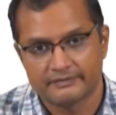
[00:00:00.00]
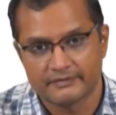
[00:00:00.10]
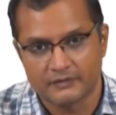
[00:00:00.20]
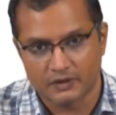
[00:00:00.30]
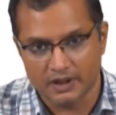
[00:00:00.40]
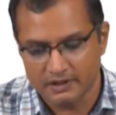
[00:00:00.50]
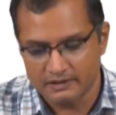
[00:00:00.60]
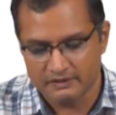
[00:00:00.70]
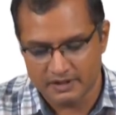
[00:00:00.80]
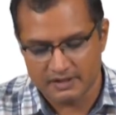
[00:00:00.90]
okay,
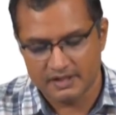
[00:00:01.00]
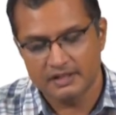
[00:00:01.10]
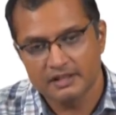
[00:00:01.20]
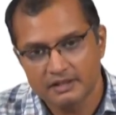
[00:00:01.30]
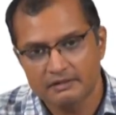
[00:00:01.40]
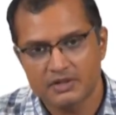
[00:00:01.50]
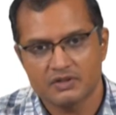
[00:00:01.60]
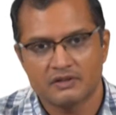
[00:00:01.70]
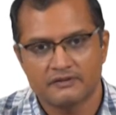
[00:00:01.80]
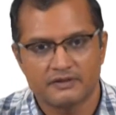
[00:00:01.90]
which is the measure
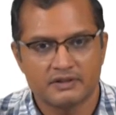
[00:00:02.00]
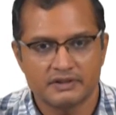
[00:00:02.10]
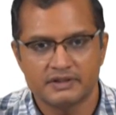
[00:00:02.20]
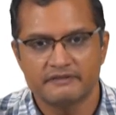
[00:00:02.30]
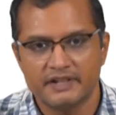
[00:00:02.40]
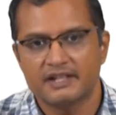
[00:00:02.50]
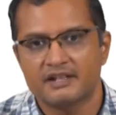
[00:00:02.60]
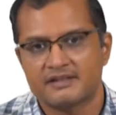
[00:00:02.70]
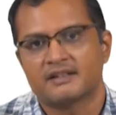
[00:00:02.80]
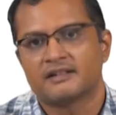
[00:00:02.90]
of the
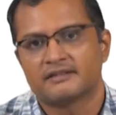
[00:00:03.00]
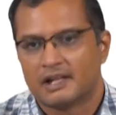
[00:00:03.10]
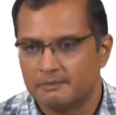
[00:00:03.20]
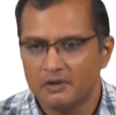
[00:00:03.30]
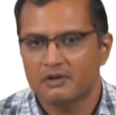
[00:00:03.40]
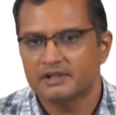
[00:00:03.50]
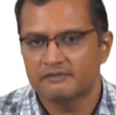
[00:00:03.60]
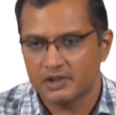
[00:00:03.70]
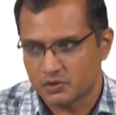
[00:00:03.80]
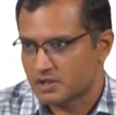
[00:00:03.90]
variance in enthalpy or the
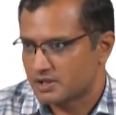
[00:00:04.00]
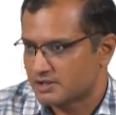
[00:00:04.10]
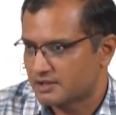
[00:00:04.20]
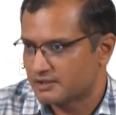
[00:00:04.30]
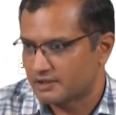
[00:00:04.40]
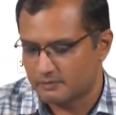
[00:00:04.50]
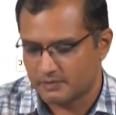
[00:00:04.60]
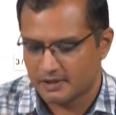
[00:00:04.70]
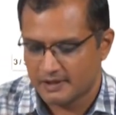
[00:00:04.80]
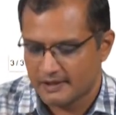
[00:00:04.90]
fluctuations in enthalpy,
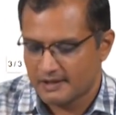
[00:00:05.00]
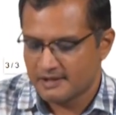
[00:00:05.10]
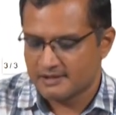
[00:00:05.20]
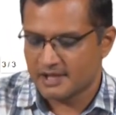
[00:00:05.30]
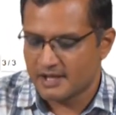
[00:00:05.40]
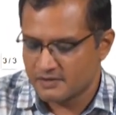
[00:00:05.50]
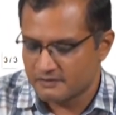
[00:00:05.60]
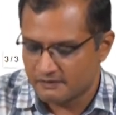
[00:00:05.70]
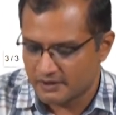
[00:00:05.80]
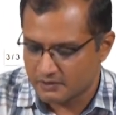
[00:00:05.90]
size of the
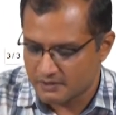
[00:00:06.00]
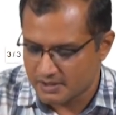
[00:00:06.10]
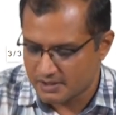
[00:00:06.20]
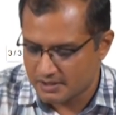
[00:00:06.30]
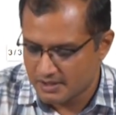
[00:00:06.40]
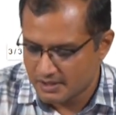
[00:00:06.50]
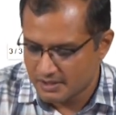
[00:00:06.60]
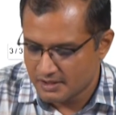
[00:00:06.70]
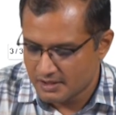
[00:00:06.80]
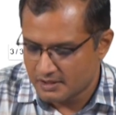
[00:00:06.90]
fluctuations.
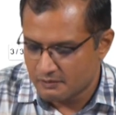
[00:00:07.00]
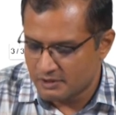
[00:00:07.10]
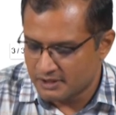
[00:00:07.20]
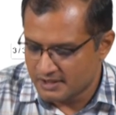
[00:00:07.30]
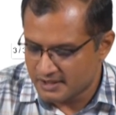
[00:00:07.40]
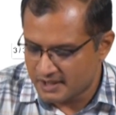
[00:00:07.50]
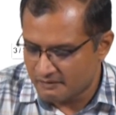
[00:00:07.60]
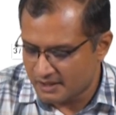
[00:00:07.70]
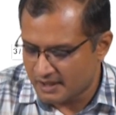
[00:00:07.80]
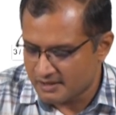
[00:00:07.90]
Well, this is
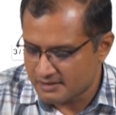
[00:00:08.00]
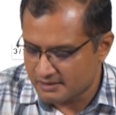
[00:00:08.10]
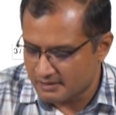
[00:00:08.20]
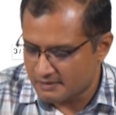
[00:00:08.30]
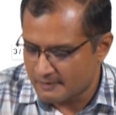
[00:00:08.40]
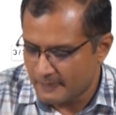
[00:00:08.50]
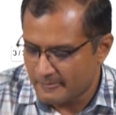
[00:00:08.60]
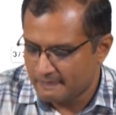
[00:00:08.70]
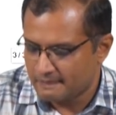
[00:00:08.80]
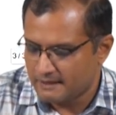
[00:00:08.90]
given as
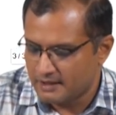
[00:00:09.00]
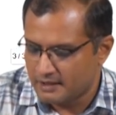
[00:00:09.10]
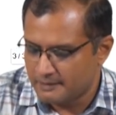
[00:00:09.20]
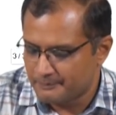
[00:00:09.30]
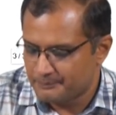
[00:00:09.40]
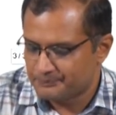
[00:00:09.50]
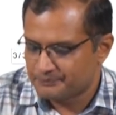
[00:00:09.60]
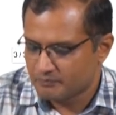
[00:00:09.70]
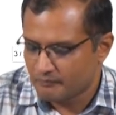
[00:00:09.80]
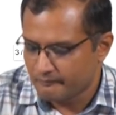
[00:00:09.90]
the
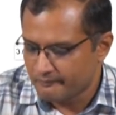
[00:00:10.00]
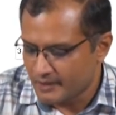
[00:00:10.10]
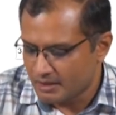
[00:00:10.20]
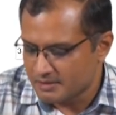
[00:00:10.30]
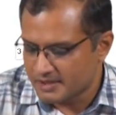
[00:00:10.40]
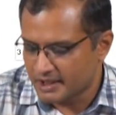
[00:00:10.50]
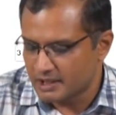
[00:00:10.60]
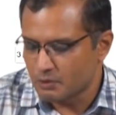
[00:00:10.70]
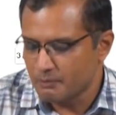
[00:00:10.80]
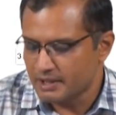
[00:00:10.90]
second
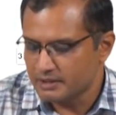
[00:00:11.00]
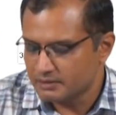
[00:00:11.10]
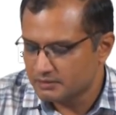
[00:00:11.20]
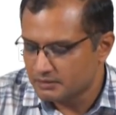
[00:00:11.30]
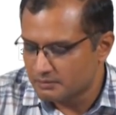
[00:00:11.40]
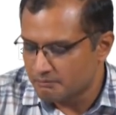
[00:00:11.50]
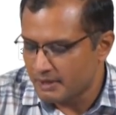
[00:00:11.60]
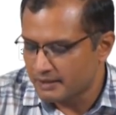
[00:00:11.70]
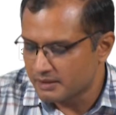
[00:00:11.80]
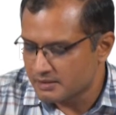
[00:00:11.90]
moment
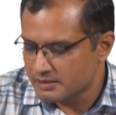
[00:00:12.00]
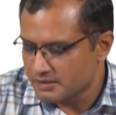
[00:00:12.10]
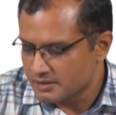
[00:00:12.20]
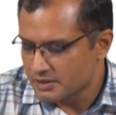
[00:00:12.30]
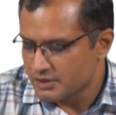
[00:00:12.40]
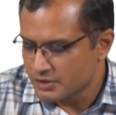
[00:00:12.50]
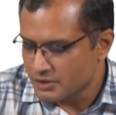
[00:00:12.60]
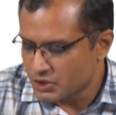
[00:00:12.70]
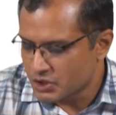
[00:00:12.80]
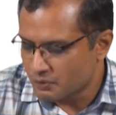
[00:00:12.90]
minus
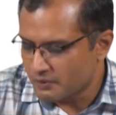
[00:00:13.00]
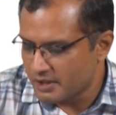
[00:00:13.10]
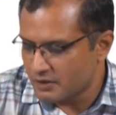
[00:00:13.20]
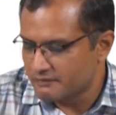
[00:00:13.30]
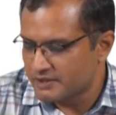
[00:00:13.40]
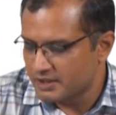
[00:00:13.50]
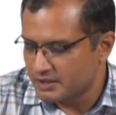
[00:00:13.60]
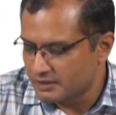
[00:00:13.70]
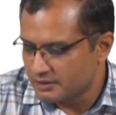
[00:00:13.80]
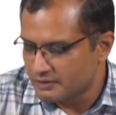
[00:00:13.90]
square of the
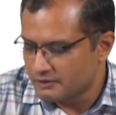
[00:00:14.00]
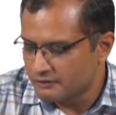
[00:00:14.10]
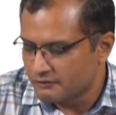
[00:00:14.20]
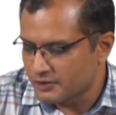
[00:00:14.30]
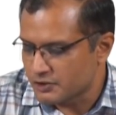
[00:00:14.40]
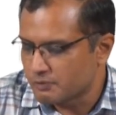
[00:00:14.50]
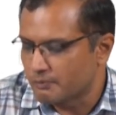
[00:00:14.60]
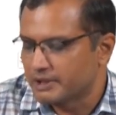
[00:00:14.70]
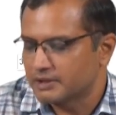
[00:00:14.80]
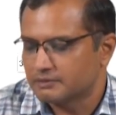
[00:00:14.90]
first moment,